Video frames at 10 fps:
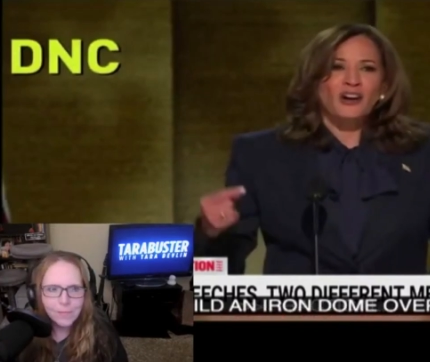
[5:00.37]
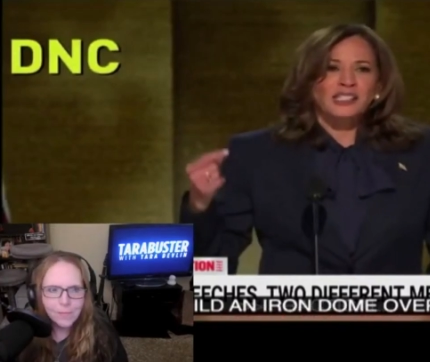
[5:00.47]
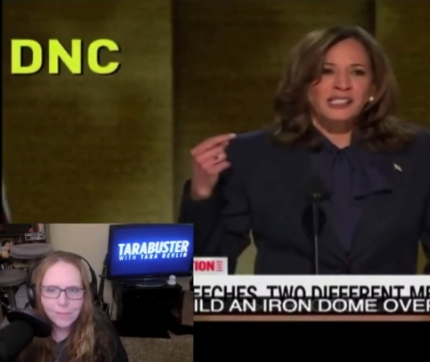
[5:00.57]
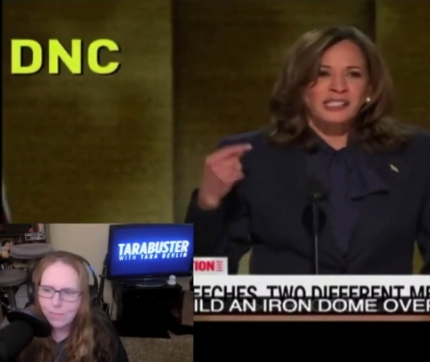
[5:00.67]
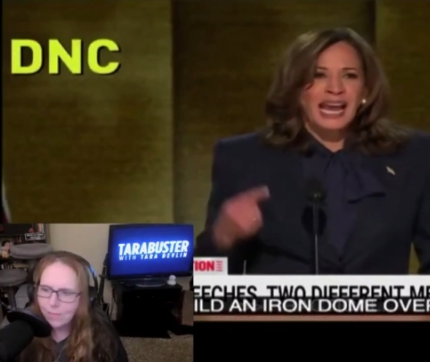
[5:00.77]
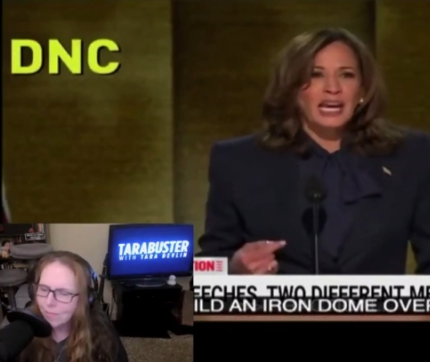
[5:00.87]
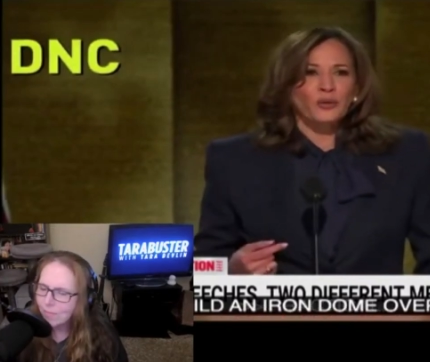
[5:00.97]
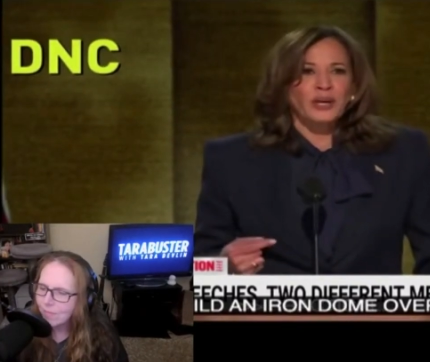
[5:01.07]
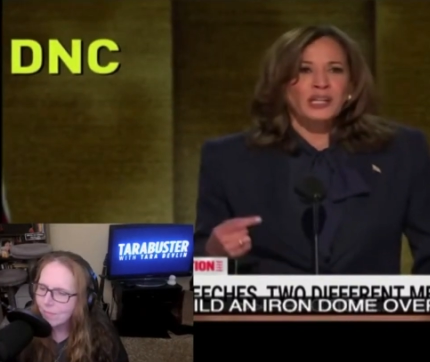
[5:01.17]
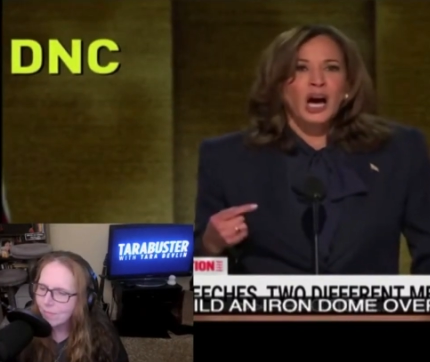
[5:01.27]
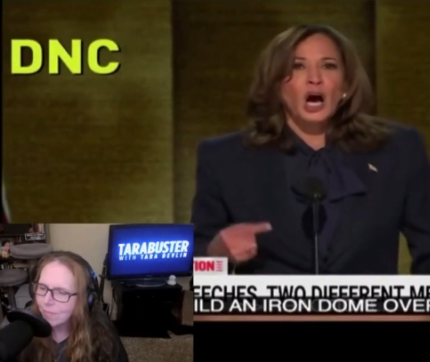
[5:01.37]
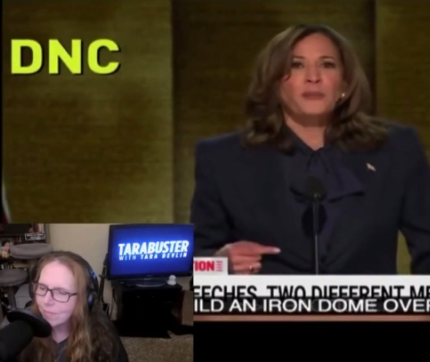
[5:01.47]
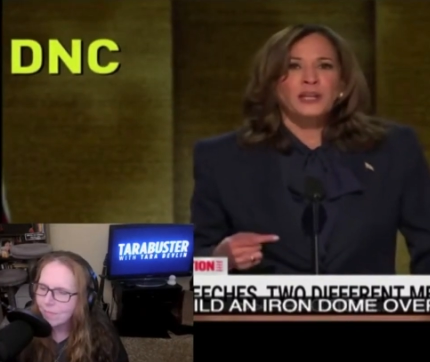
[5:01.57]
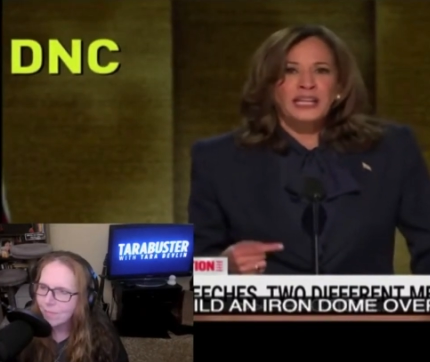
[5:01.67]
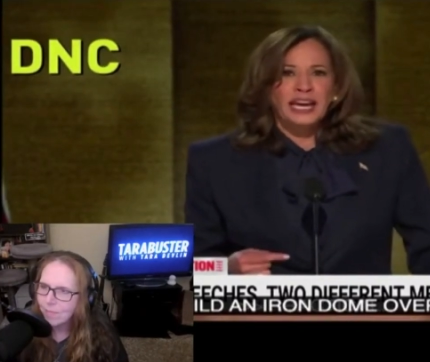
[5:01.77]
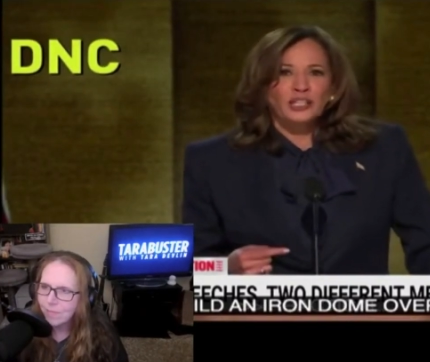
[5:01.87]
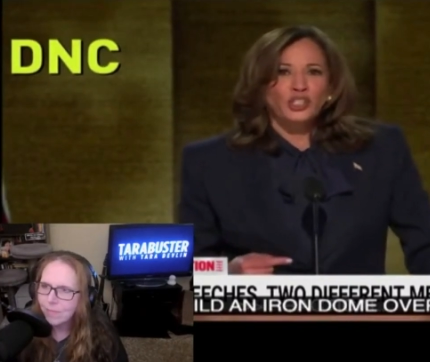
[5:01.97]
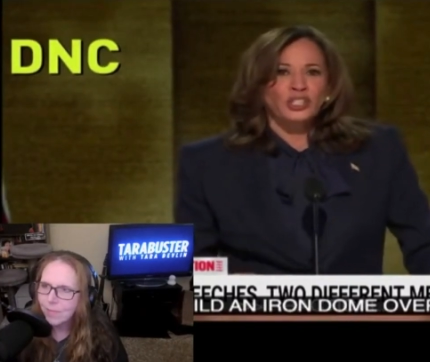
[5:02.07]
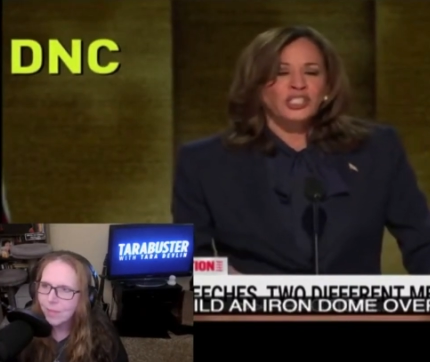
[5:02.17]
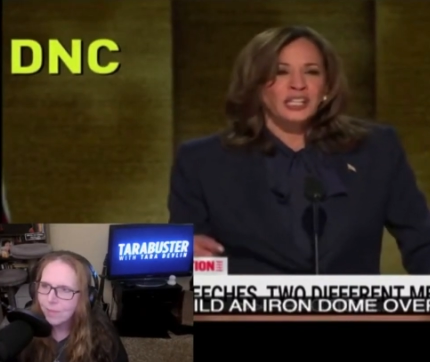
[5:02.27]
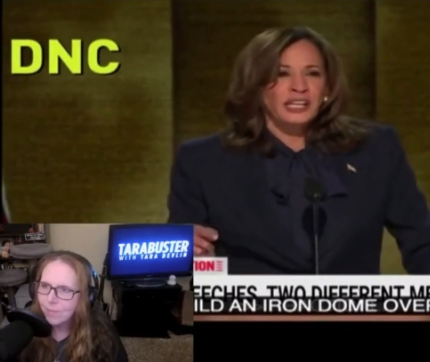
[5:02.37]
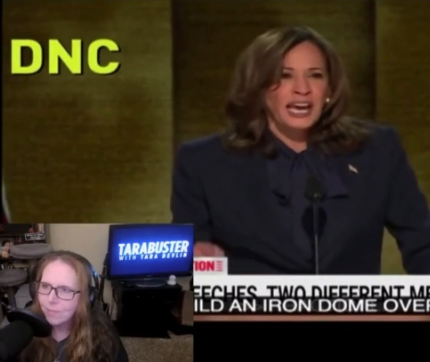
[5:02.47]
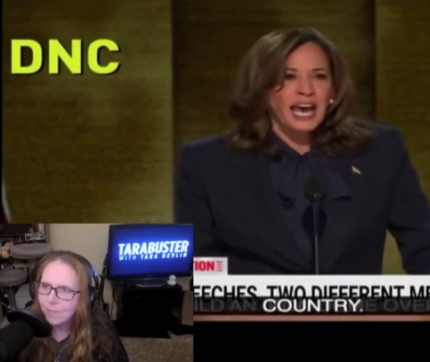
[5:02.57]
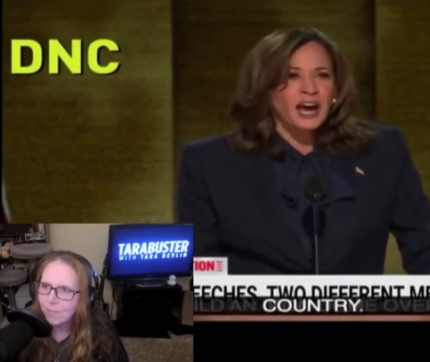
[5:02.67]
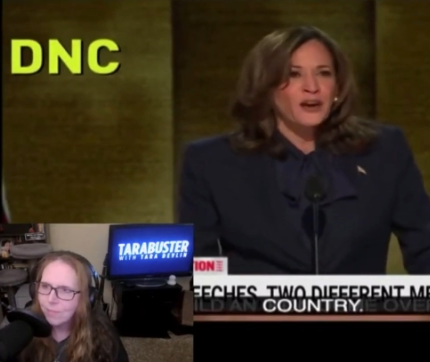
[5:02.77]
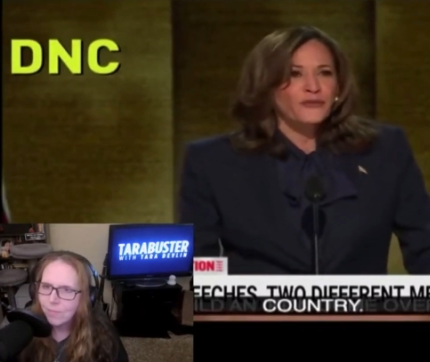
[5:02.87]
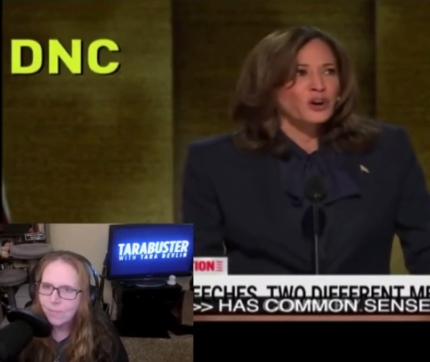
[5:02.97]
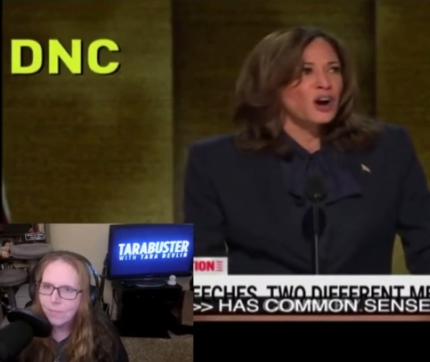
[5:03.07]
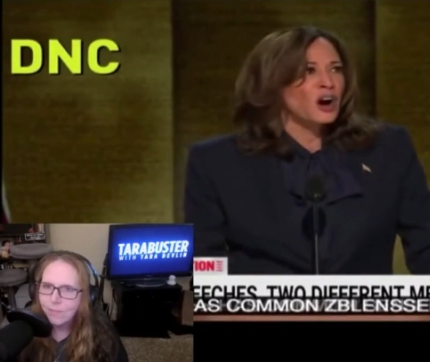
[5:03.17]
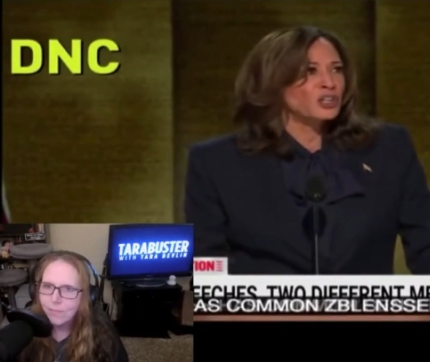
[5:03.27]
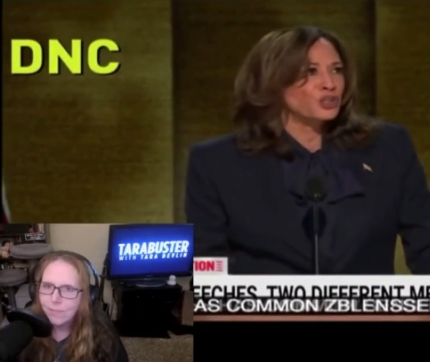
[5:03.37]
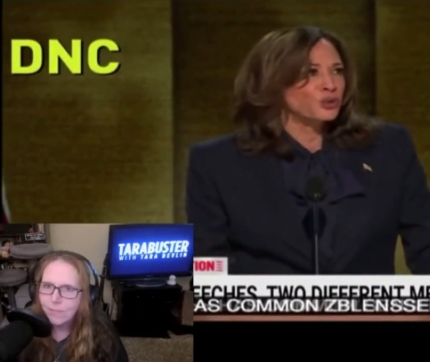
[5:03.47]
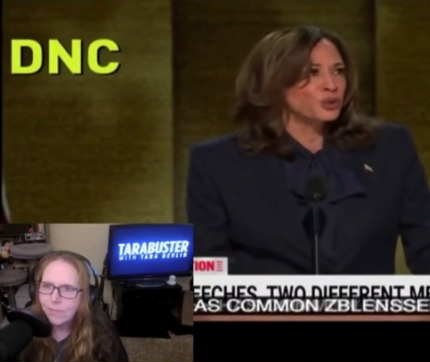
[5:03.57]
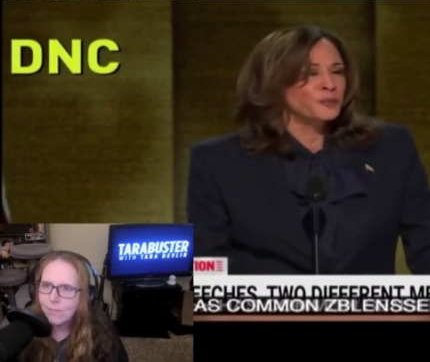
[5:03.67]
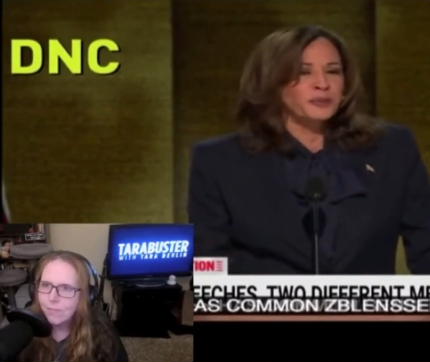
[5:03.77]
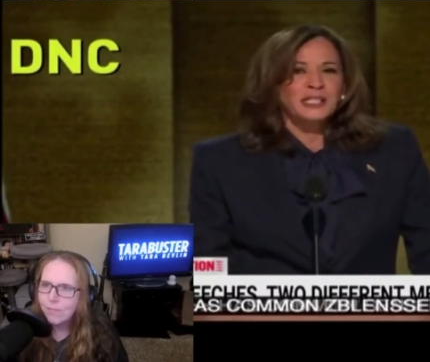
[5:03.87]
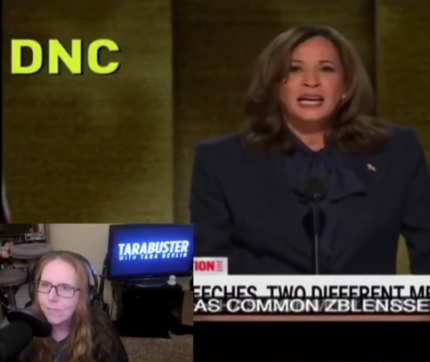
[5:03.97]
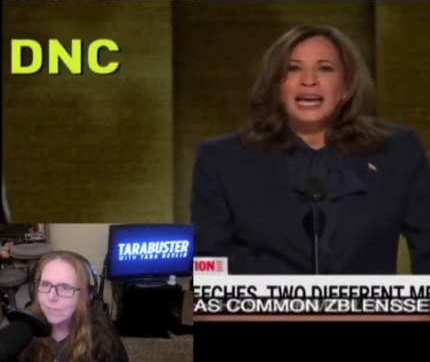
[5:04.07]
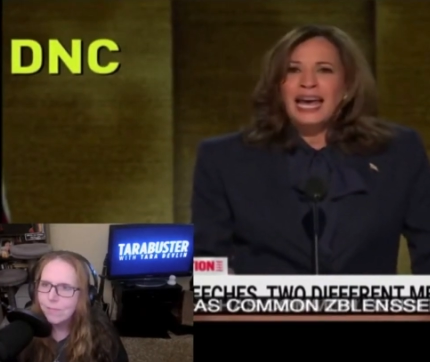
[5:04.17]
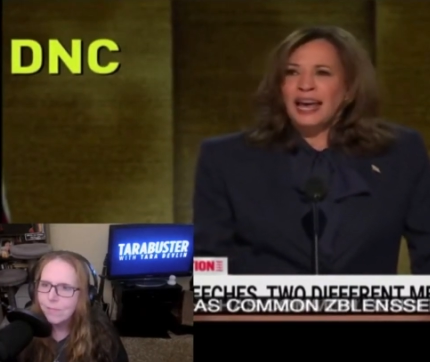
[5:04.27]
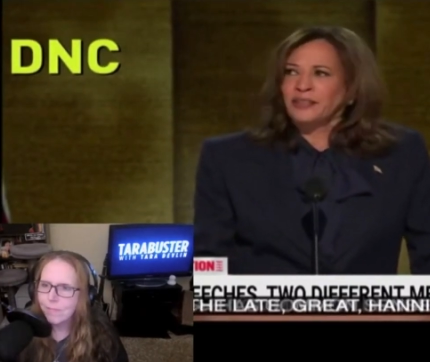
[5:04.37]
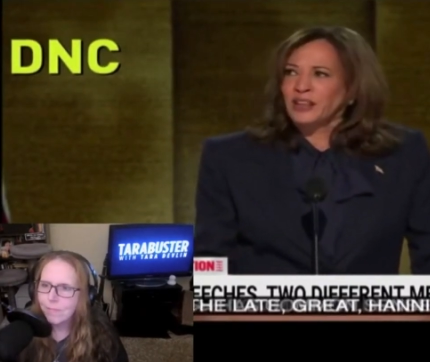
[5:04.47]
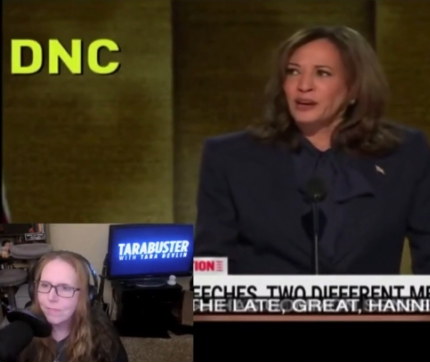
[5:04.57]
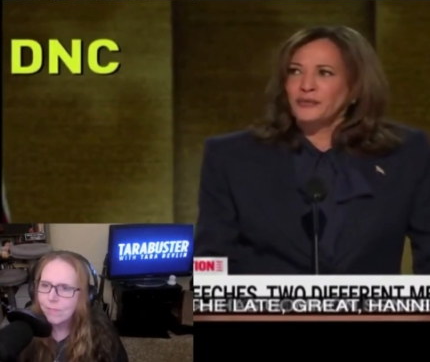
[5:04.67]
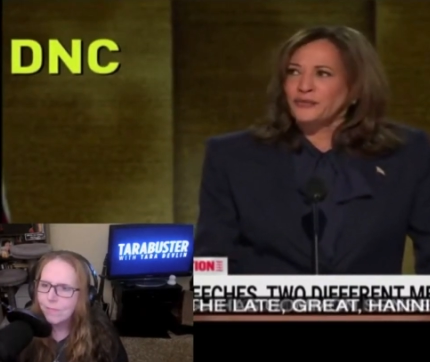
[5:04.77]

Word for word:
Speaker 1: our sacred obligation to care for our troops and their